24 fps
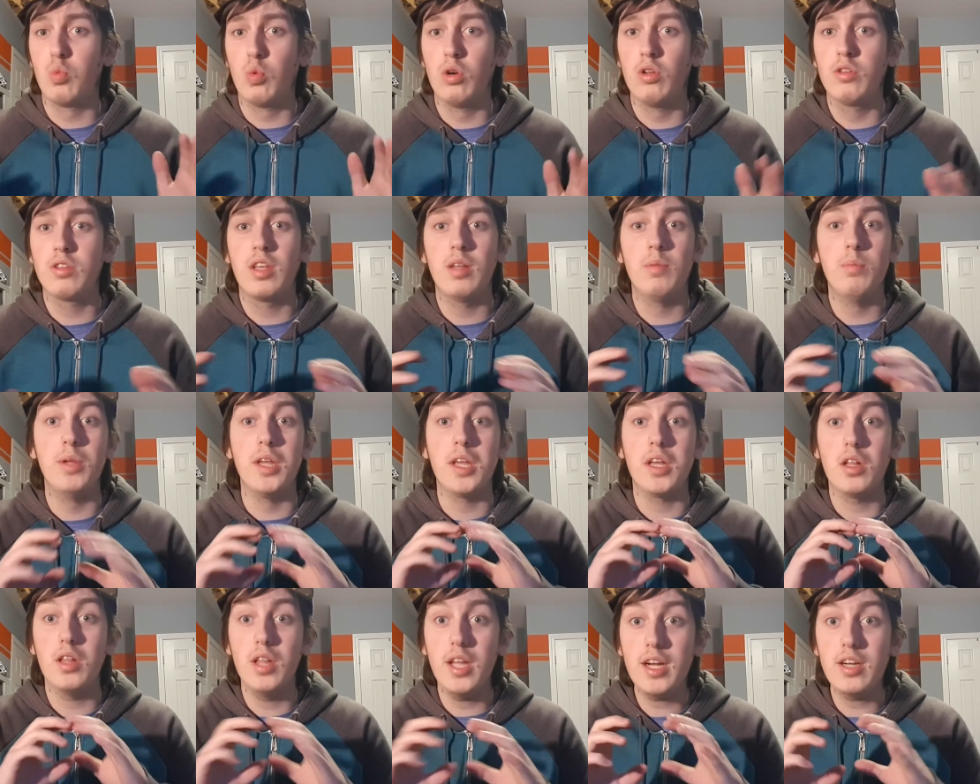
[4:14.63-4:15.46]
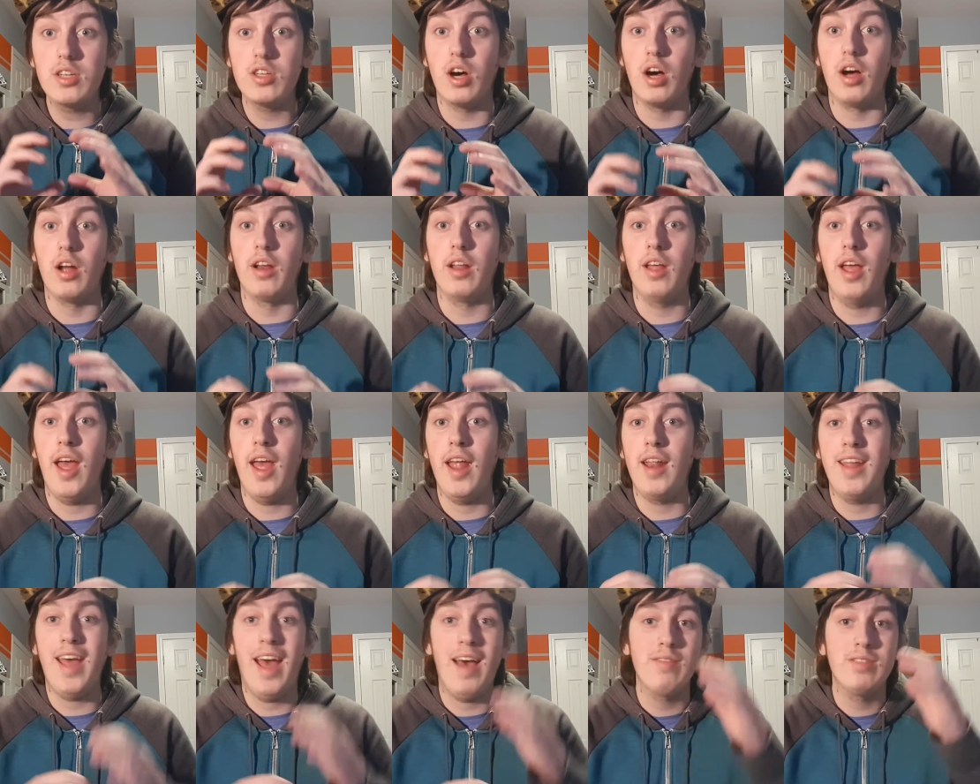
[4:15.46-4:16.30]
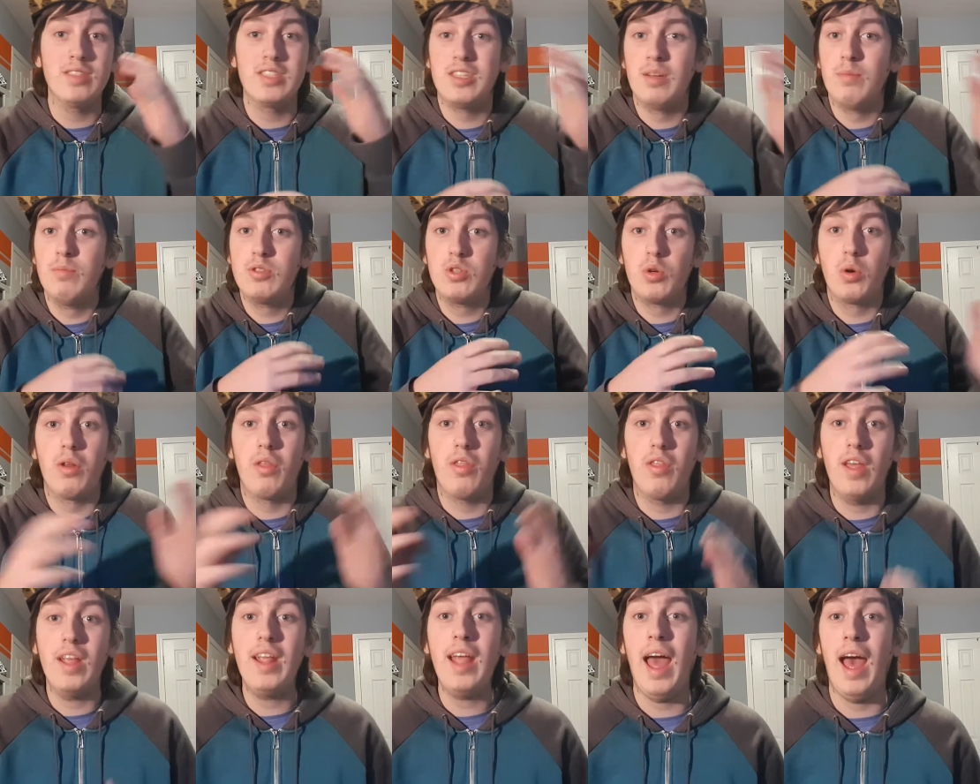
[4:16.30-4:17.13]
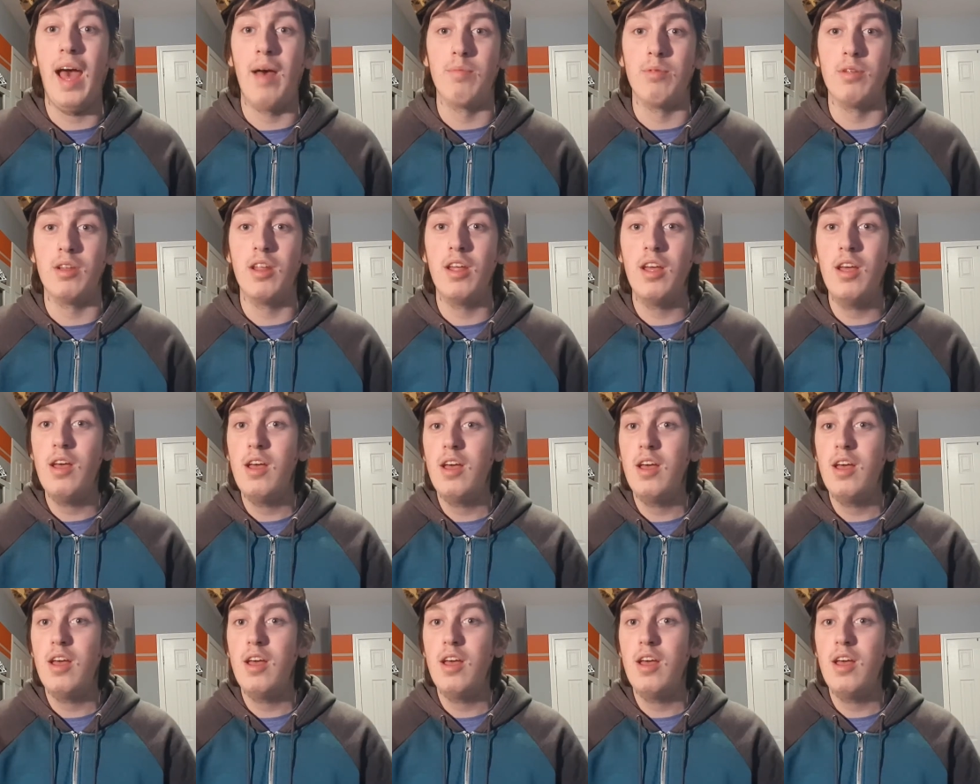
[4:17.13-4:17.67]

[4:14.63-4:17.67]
world can be clicked on and have some sort of thing happen.